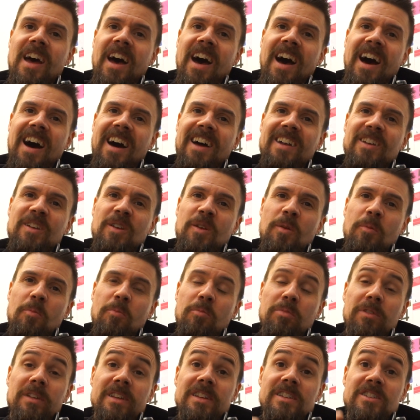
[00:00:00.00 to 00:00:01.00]
And
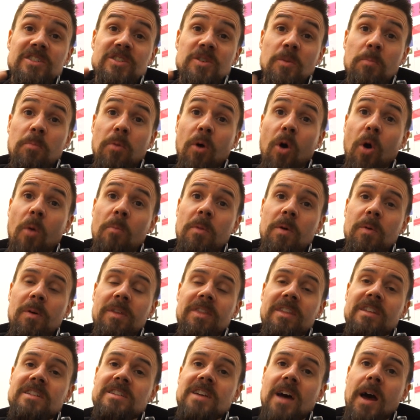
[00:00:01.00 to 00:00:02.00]
please support me when
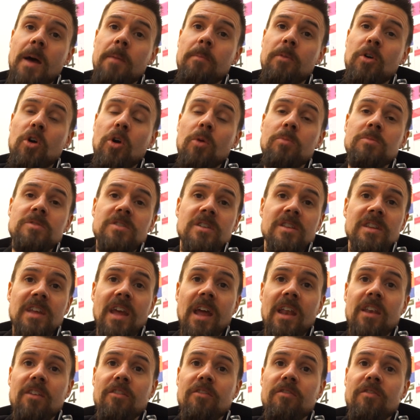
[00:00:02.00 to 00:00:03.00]
the time comes at the
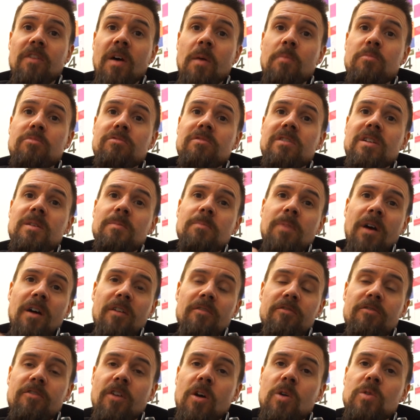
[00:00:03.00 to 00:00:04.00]
end of February by
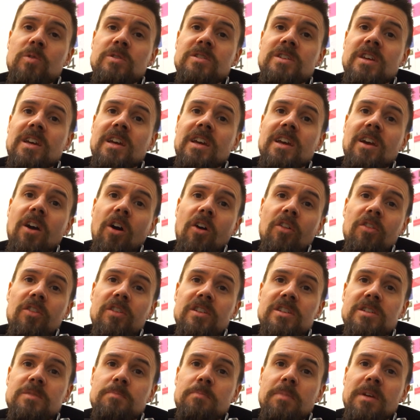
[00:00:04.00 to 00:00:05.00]
voting on the
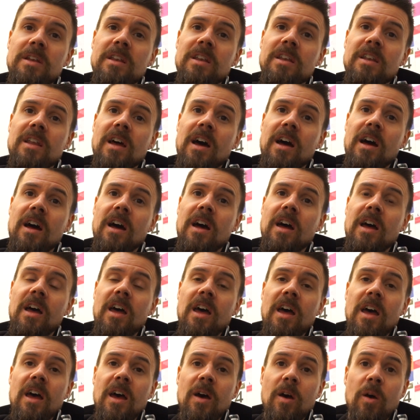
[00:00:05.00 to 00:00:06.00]
Spindatt
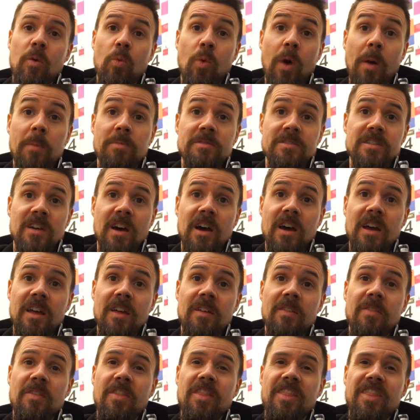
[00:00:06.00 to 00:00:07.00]
website.
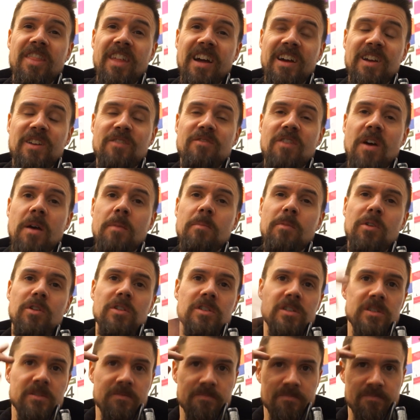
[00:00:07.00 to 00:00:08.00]
Thank you very
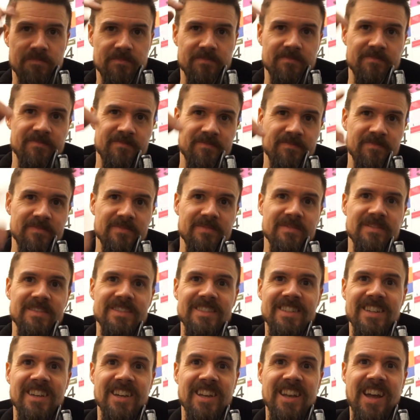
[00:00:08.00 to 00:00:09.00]
much.
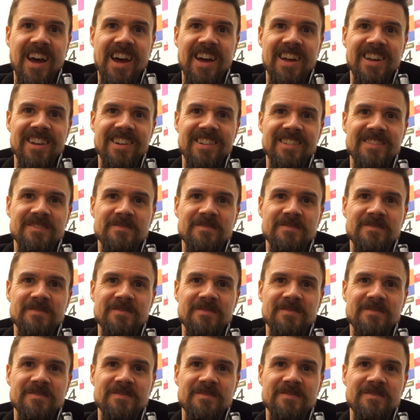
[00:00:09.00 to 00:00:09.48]
Good night.